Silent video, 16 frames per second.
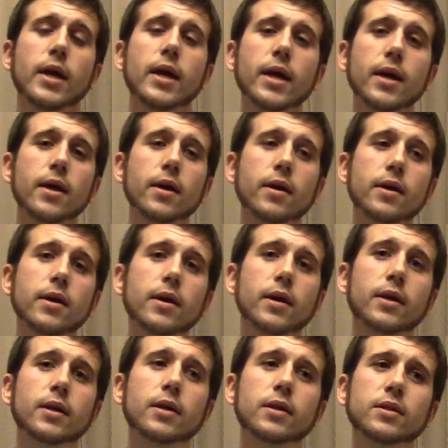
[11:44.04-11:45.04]

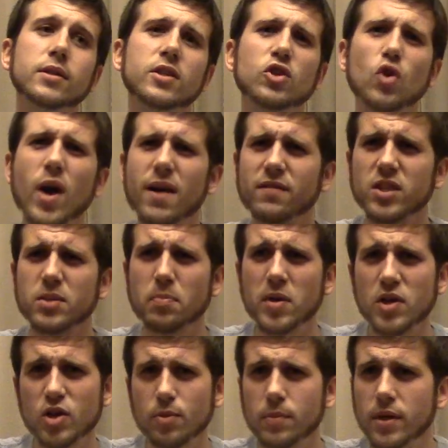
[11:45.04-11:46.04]
and the Travis
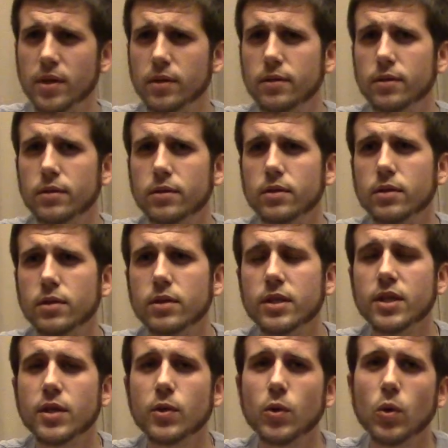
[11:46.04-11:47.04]
Benjamin
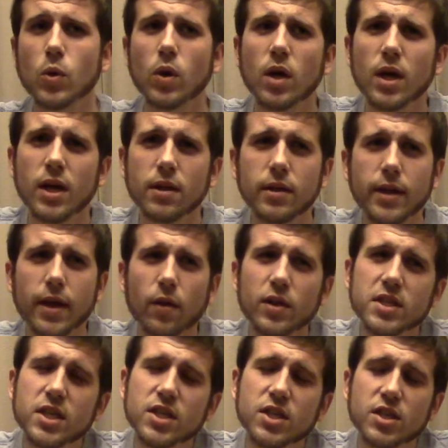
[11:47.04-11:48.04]
deal. Now,
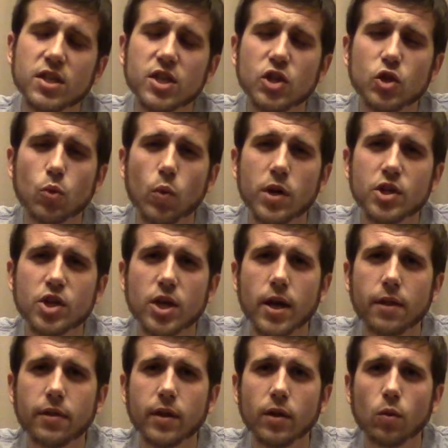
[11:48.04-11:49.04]
this is a situation,
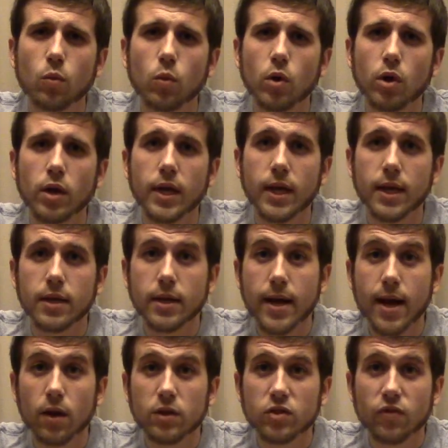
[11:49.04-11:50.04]
I think, where Keenan
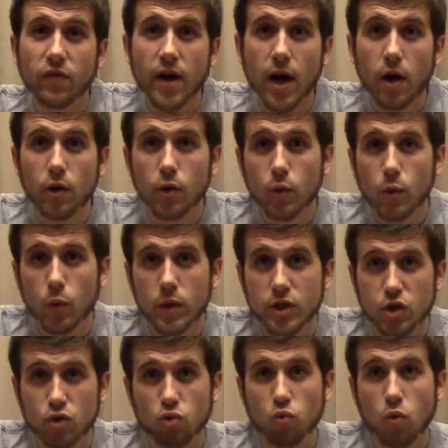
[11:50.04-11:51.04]
Allen's value
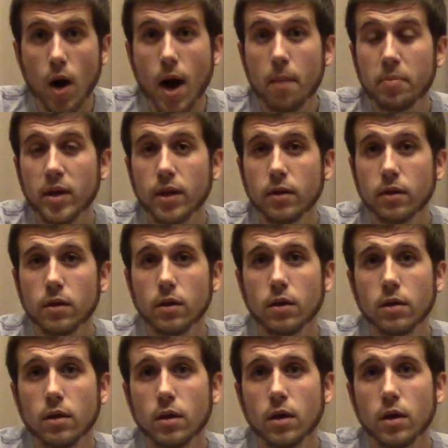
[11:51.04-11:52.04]
is dropping.
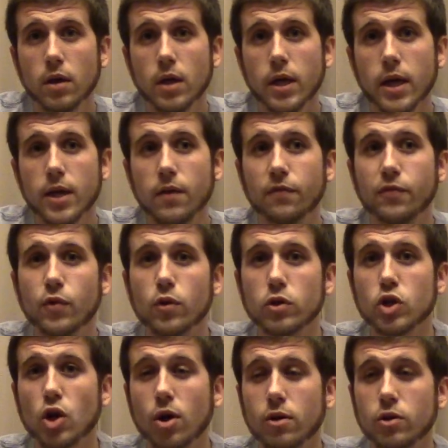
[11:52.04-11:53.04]
And if
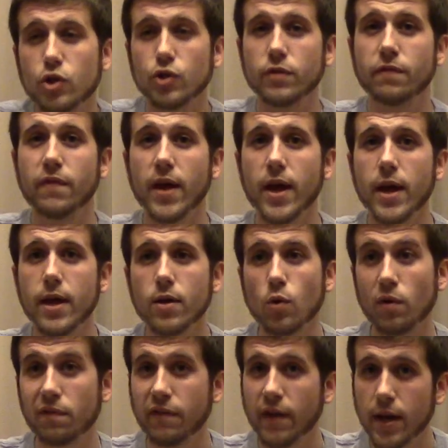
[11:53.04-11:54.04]
you're a Chargers fan
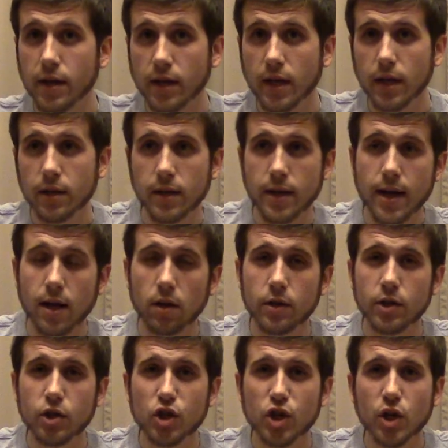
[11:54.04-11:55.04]
or a fan of Keenan
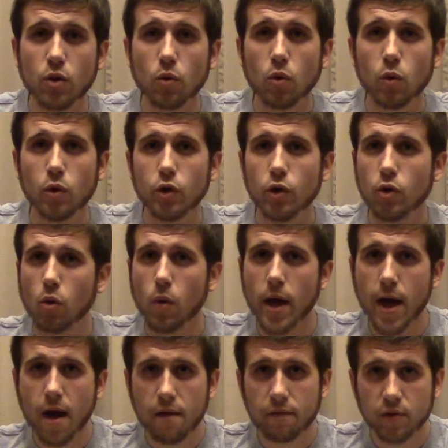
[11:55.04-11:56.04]
Allen in general, and you don't
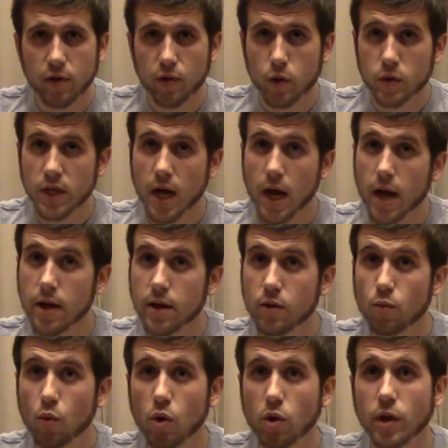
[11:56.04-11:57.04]
have any of those
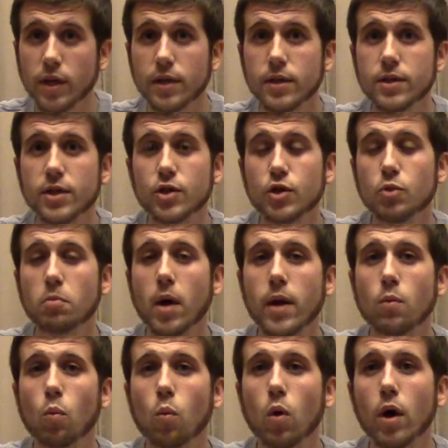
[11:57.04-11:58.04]
high-end rookies that you
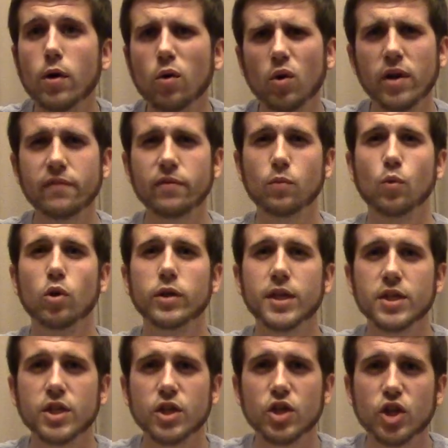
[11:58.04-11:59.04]
might want, or even
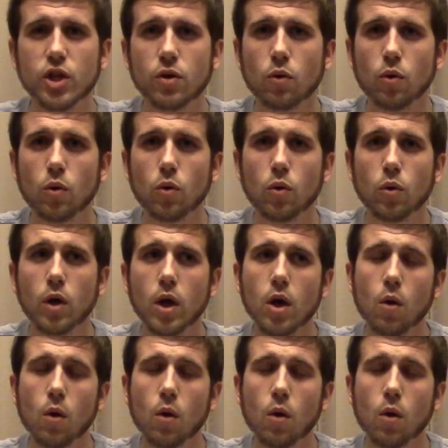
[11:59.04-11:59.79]
rookies in general,